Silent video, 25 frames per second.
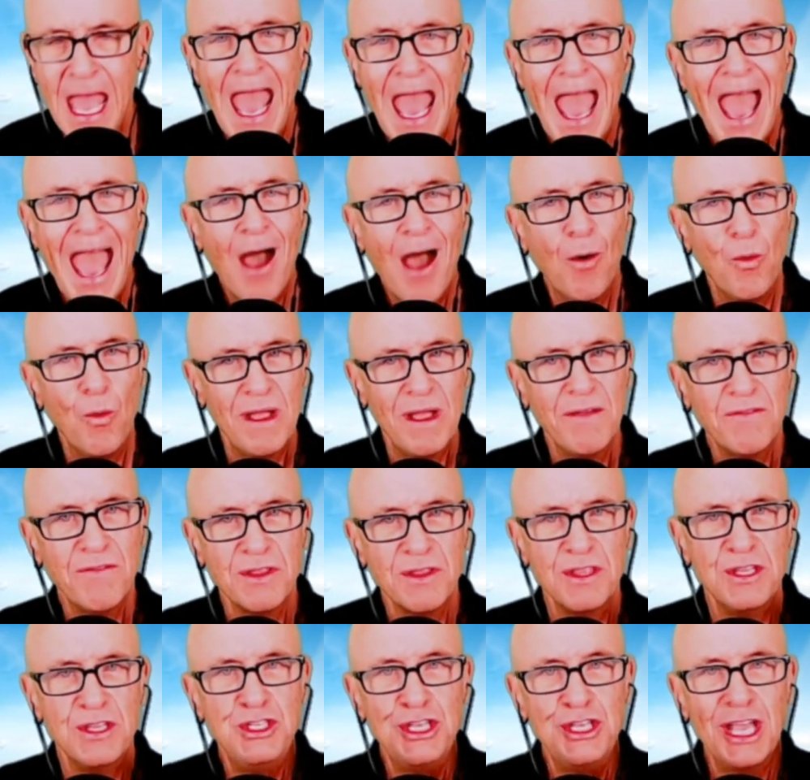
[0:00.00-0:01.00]
However,
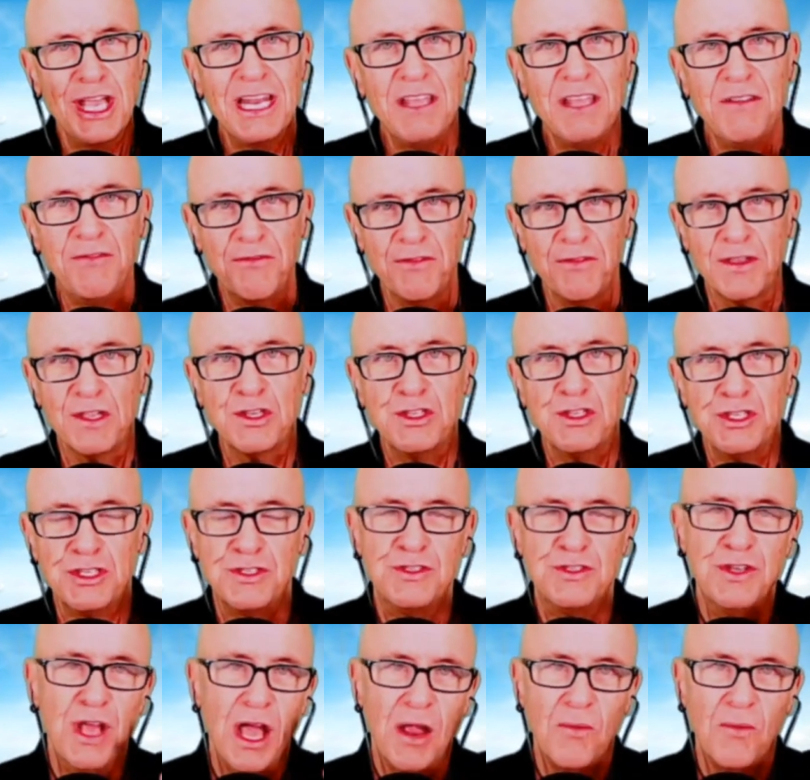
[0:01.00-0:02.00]
the jellyfish is
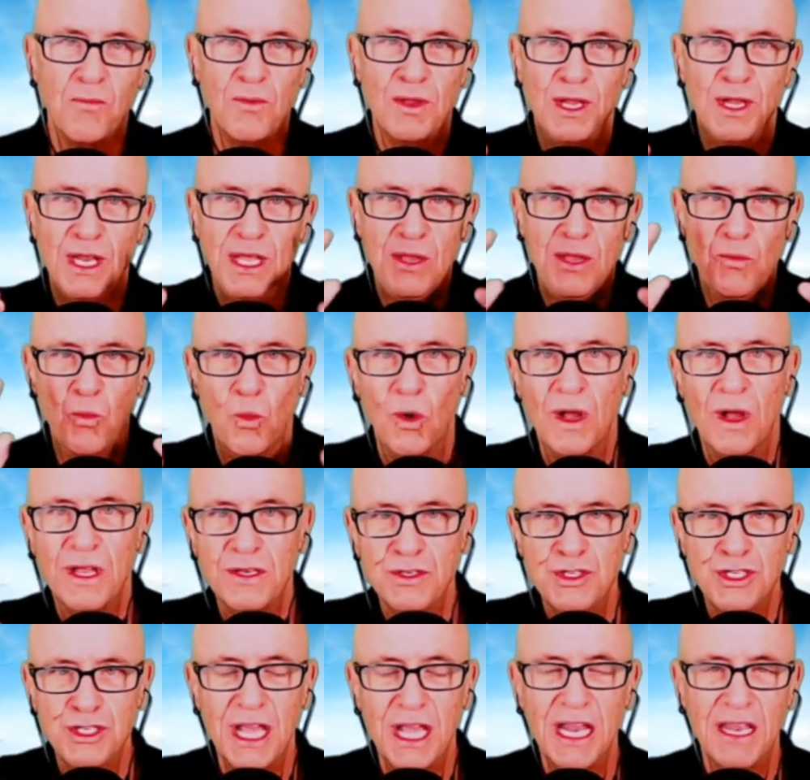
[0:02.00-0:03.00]
not really one
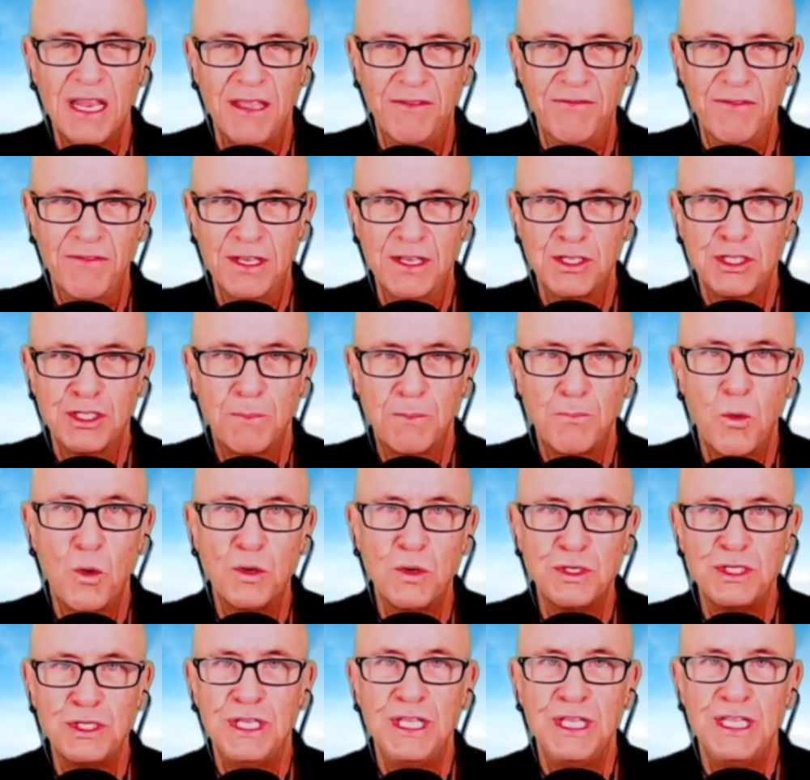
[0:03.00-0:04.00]
jellyfish. A
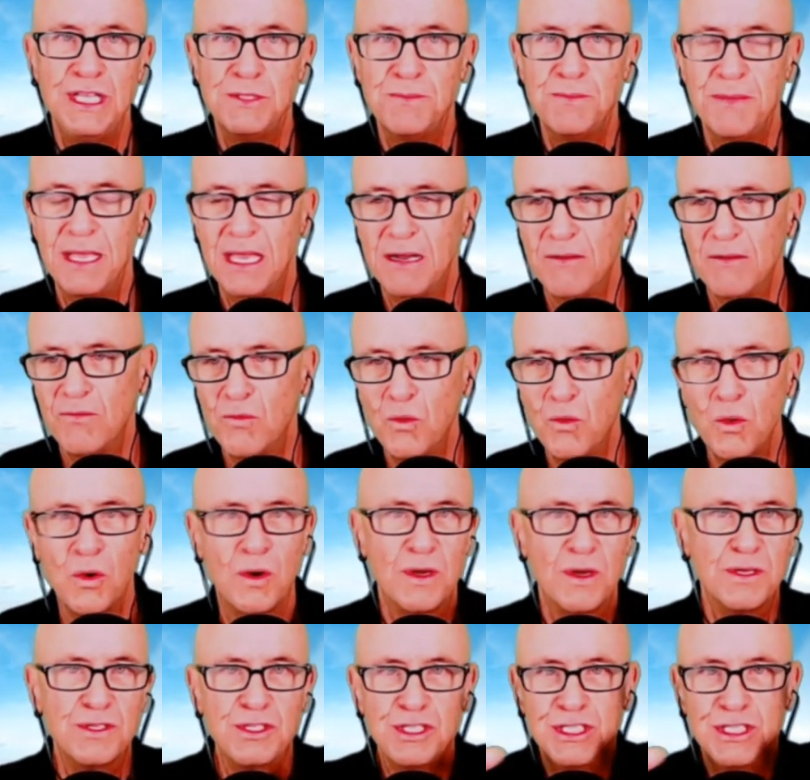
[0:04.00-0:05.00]
Portuguese man of war
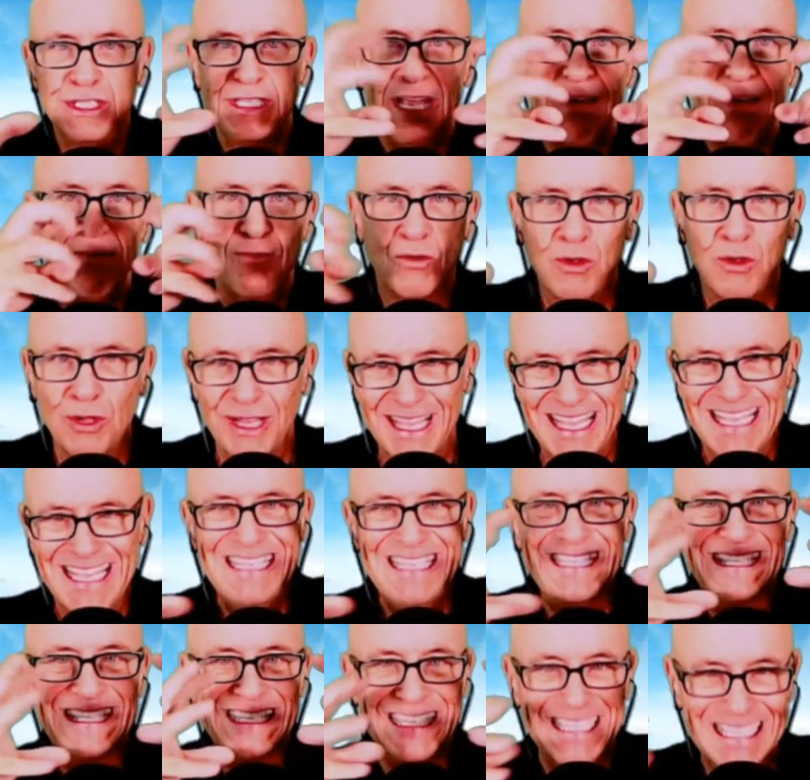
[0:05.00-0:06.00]
is several
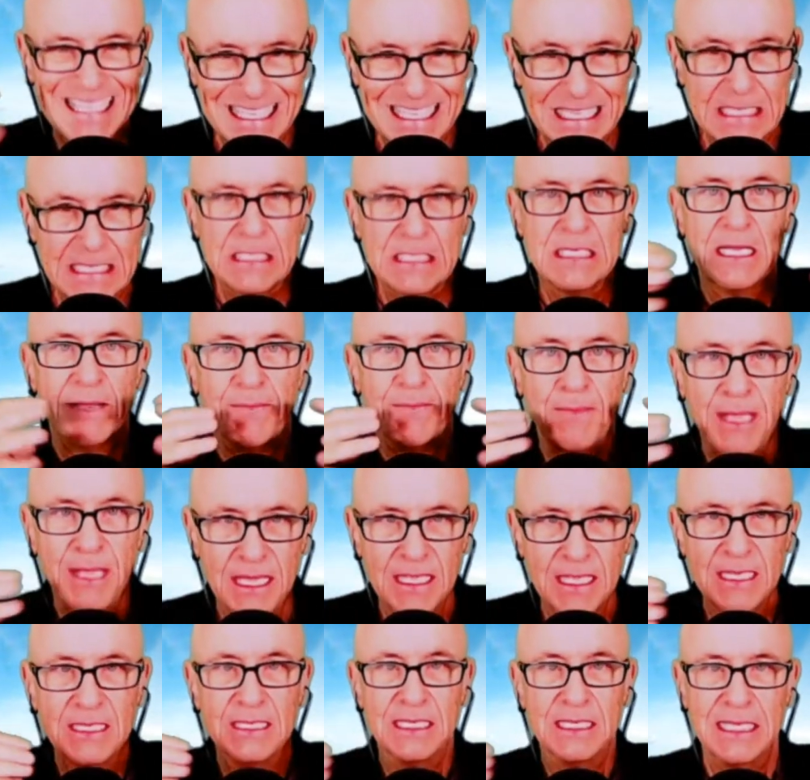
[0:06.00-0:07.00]
entities coming
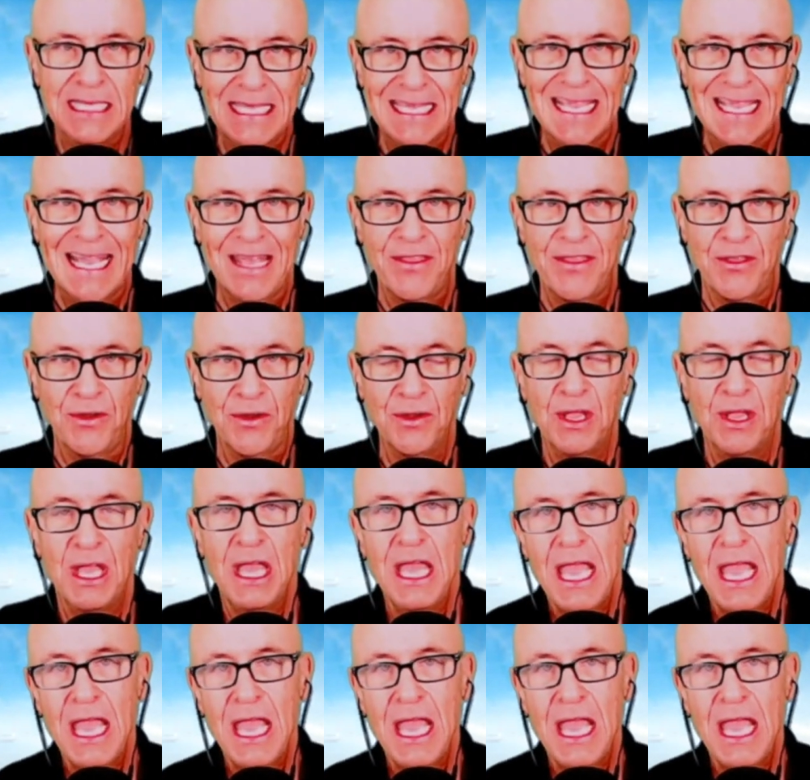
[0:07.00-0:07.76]
in together.